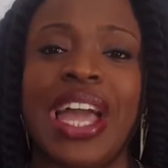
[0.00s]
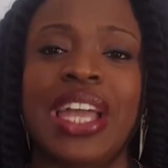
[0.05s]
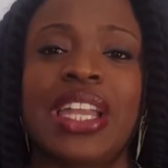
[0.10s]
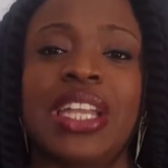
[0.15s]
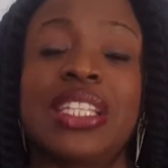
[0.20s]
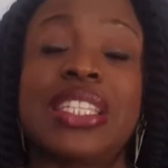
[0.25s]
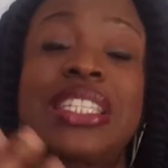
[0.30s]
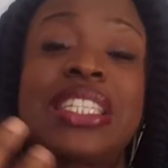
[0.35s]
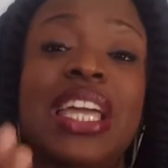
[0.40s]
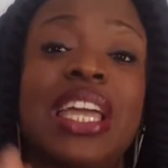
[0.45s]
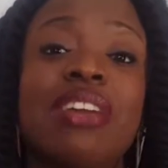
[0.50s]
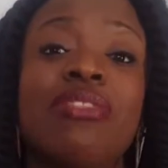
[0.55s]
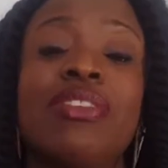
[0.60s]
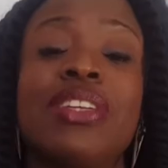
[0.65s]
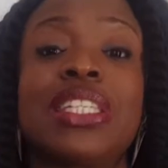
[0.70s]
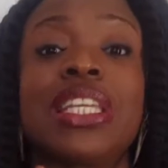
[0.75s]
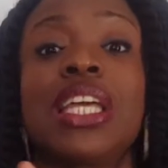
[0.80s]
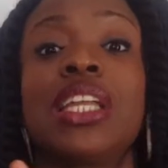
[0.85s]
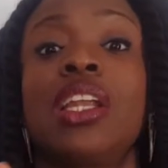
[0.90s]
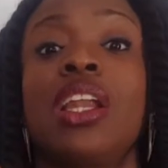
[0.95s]
And see if
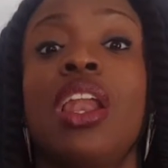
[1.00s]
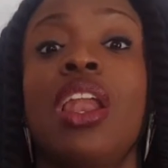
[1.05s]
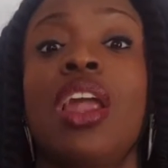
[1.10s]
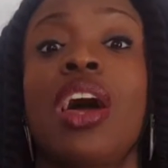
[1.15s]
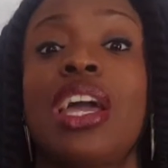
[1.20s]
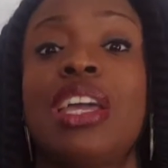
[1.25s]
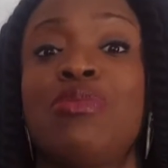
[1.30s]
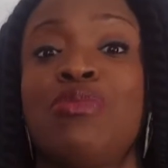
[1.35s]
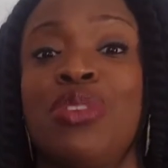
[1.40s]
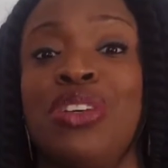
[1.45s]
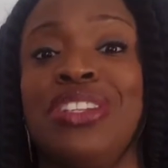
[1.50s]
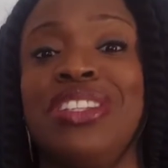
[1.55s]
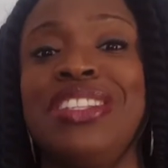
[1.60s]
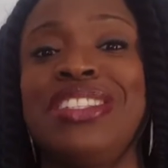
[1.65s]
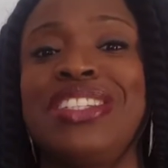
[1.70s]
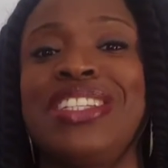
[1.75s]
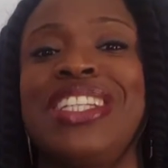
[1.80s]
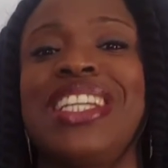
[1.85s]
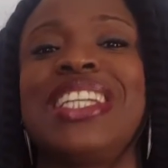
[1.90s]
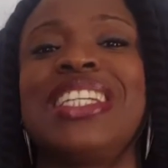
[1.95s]
it's in alignment
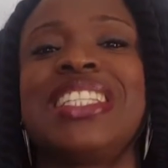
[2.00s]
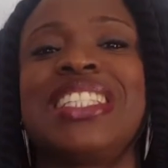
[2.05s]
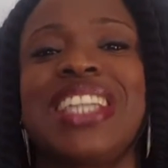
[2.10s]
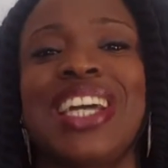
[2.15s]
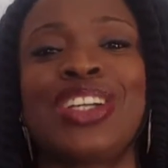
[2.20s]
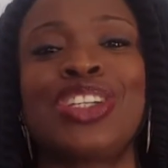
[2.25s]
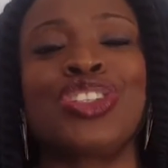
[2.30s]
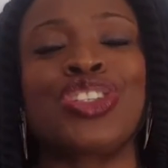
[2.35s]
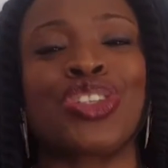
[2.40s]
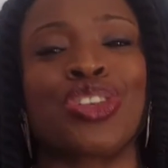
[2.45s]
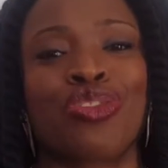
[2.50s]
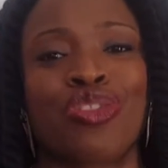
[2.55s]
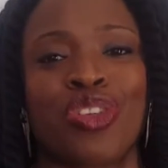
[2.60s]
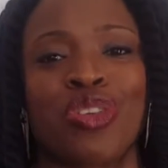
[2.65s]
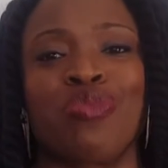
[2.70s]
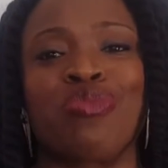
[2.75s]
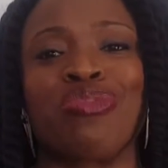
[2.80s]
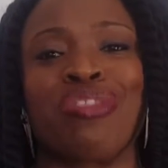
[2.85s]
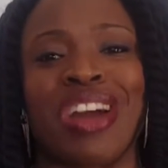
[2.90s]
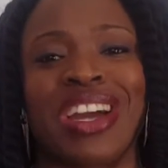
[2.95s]
to the intention of
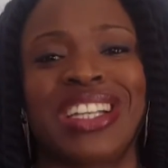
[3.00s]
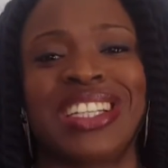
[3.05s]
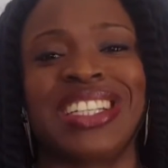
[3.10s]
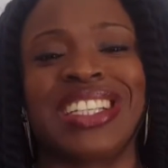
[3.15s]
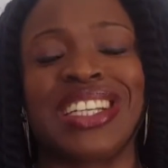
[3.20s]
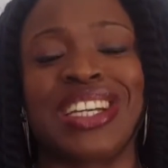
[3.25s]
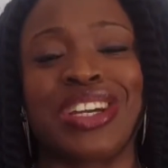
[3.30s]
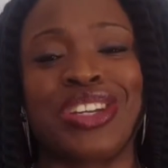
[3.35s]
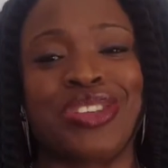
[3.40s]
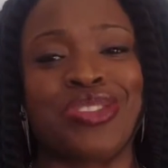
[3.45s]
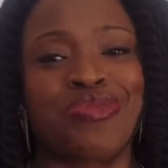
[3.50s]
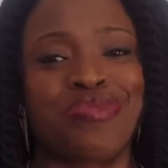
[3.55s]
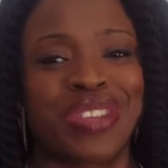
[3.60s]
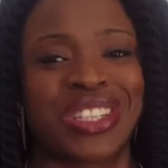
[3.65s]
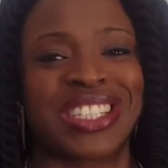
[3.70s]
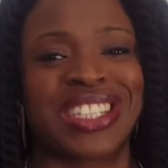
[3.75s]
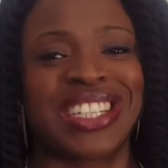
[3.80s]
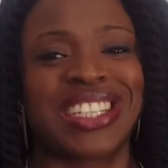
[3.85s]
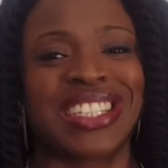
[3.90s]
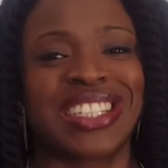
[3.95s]
your brand and your
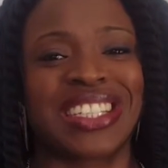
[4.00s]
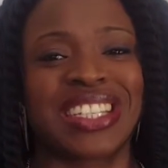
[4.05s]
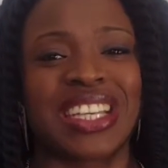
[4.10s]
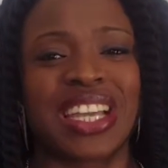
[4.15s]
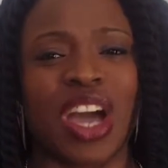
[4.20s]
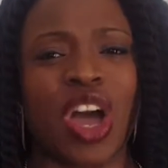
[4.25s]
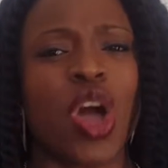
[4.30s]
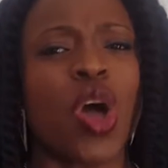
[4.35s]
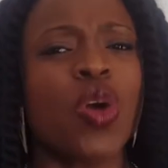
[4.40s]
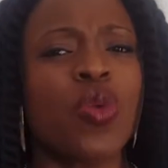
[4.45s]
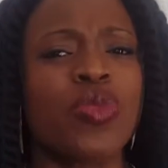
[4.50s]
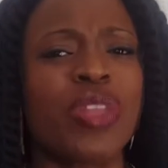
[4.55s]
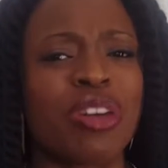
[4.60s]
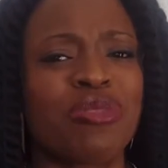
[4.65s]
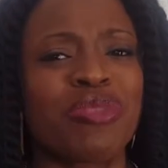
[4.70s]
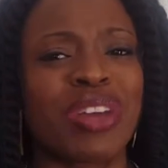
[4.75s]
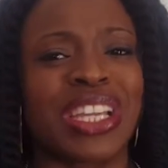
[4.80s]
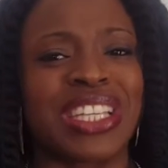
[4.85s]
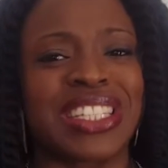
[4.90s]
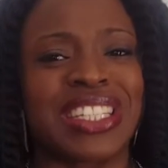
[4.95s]
business. I hope
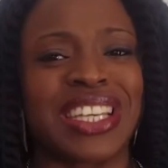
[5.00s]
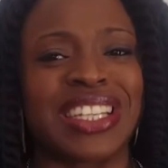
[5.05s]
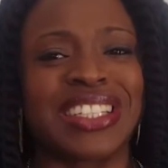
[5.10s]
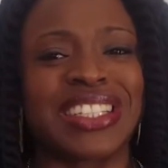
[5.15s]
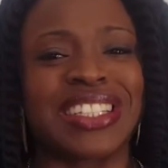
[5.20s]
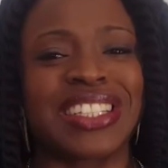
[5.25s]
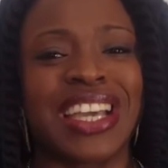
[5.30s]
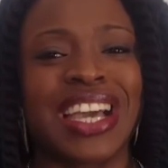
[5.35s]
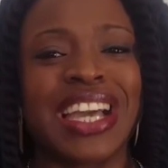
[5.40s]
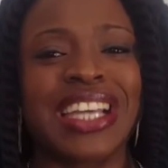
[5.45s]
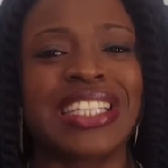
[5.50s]
that makes sense.